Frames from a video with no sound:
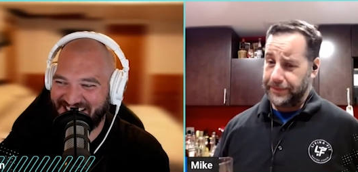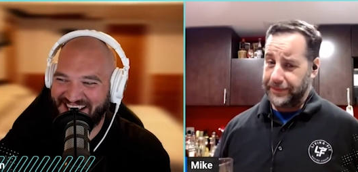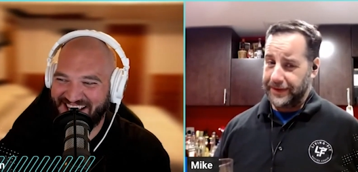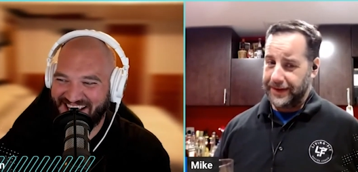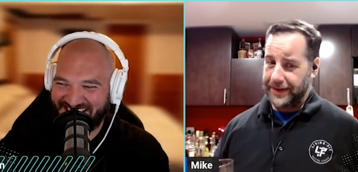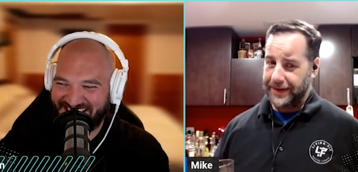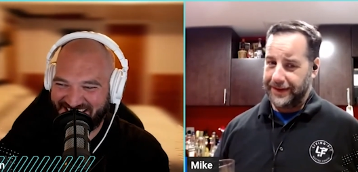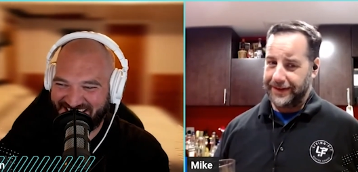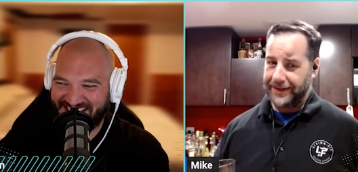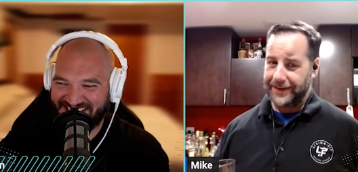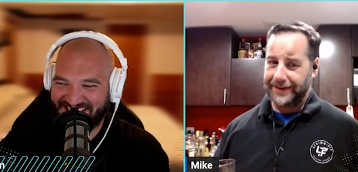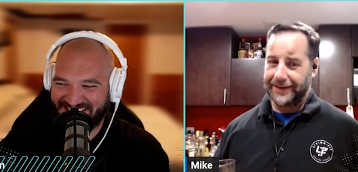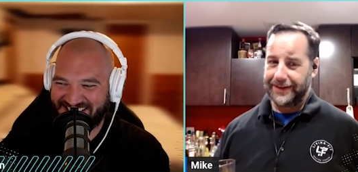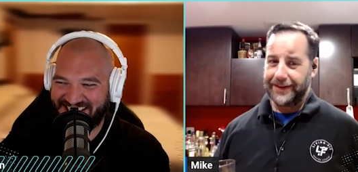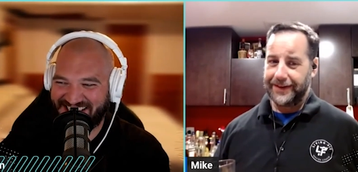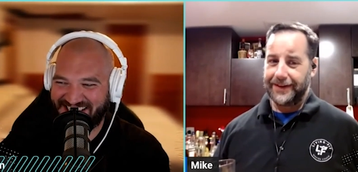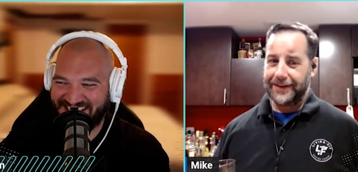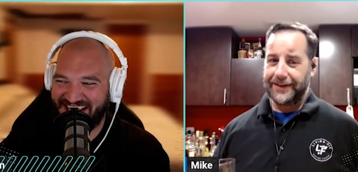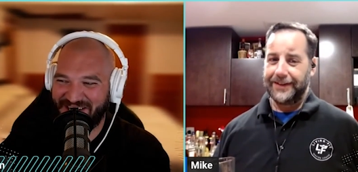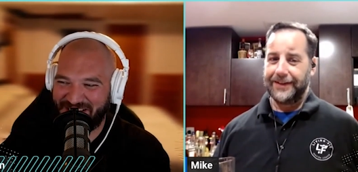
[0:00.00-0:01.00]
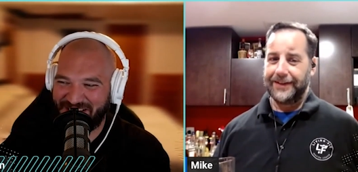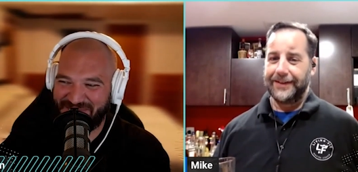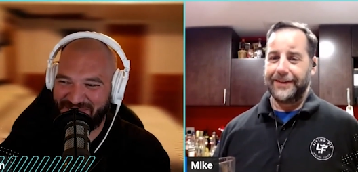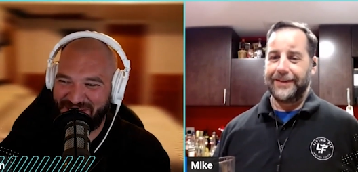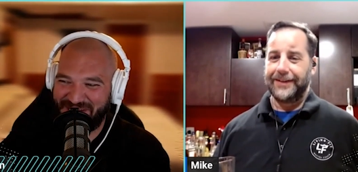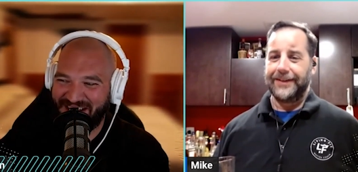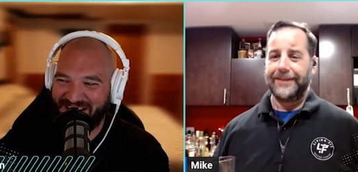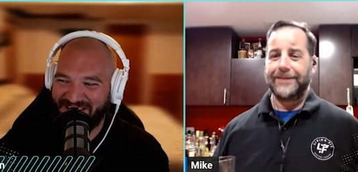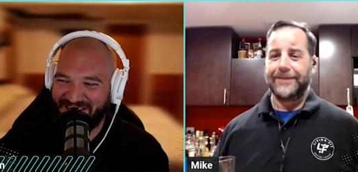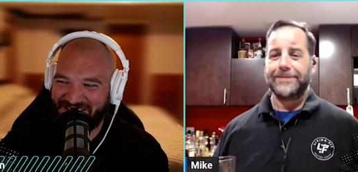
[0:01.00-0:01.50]
Speaker 1: a legal steroid back
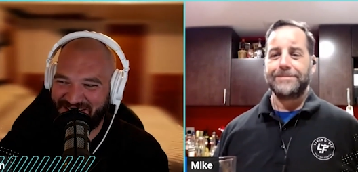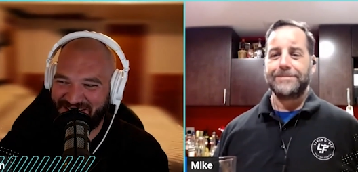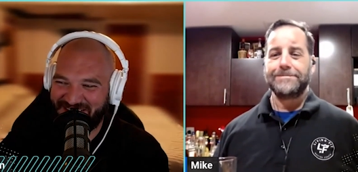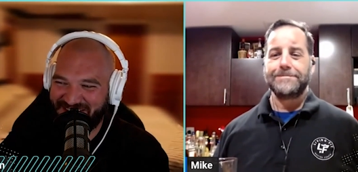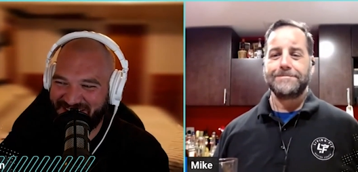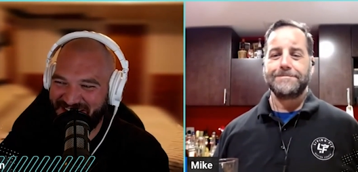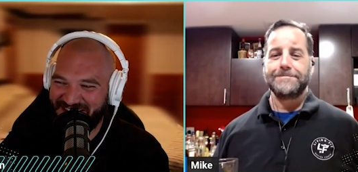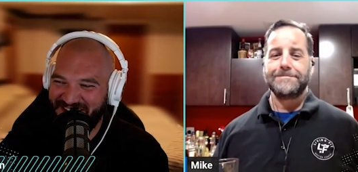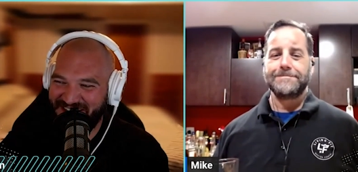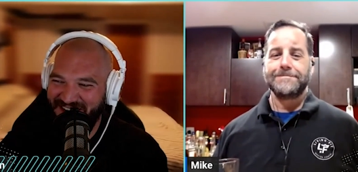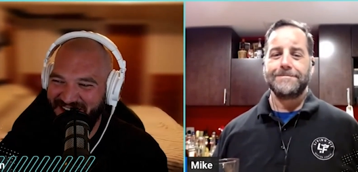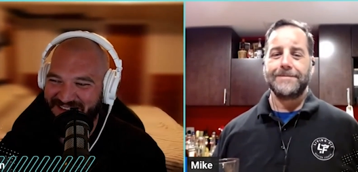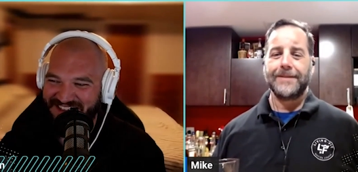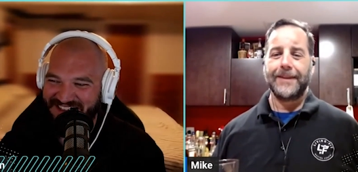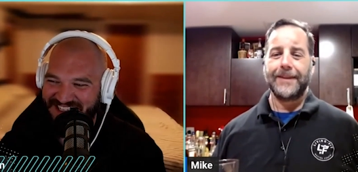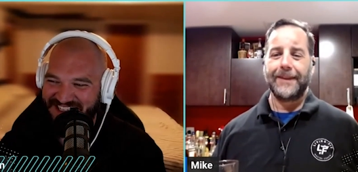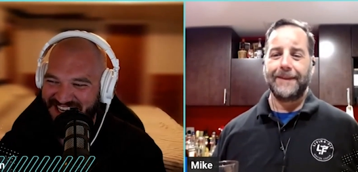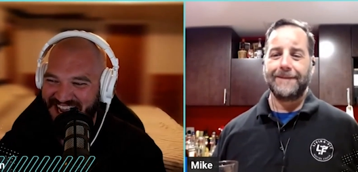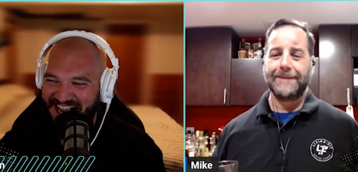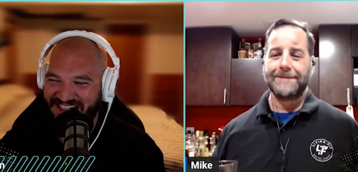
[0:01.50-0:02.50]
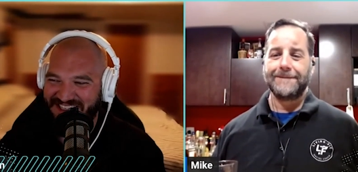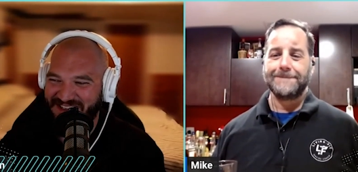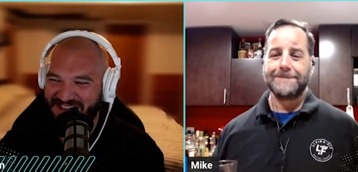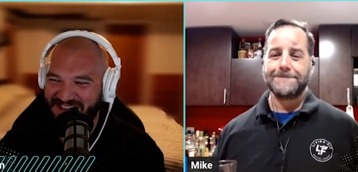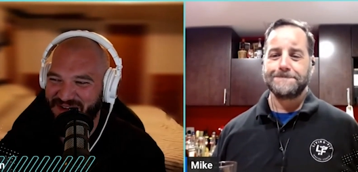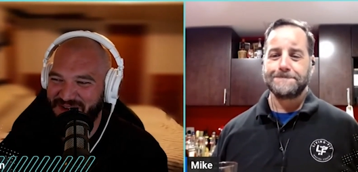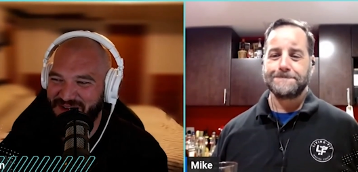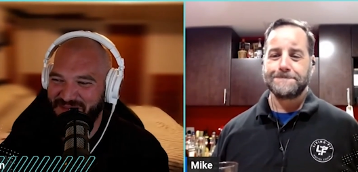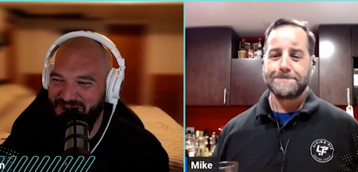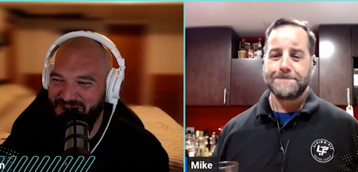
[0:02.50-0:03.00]
when you know I was in high school and
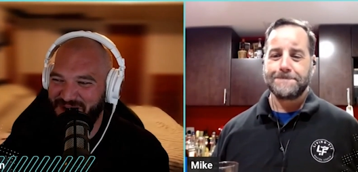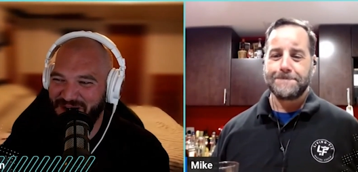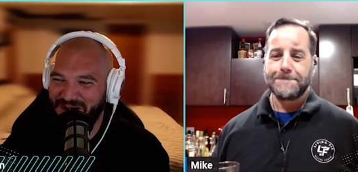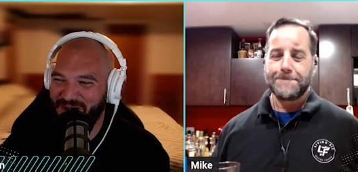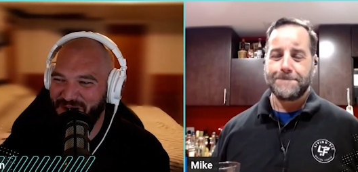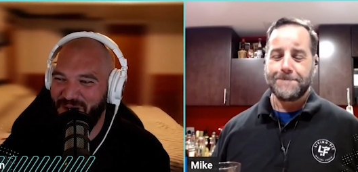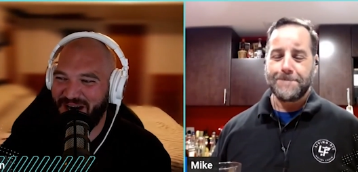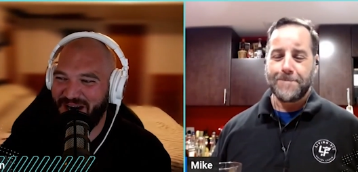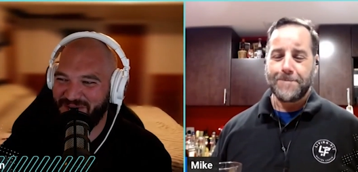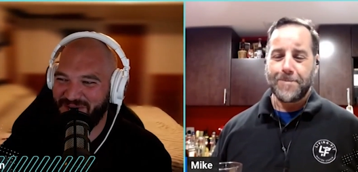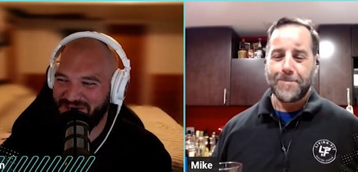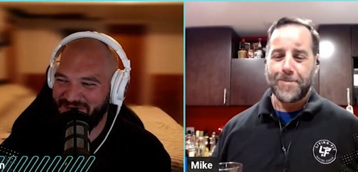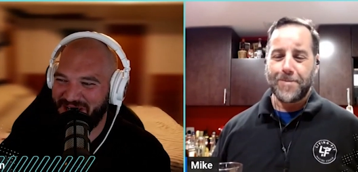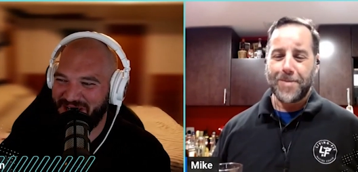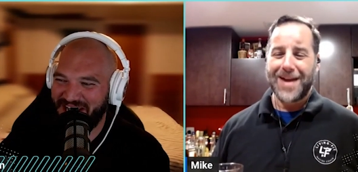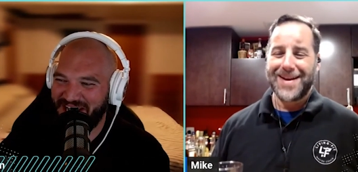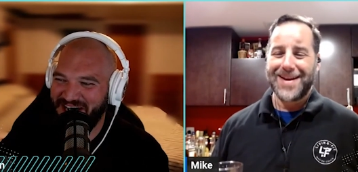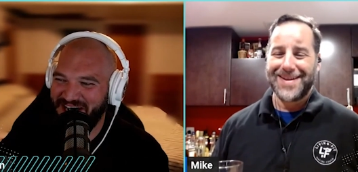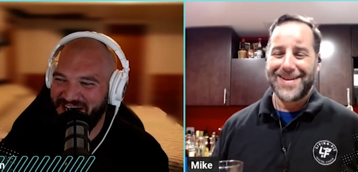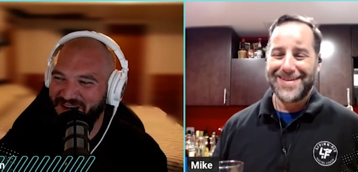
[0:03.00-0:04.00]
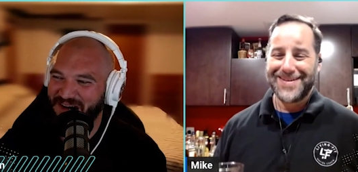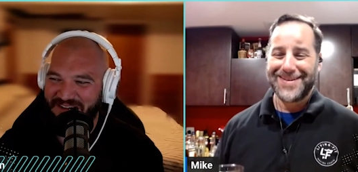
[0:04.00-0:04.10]
Mark McGwire was my hero.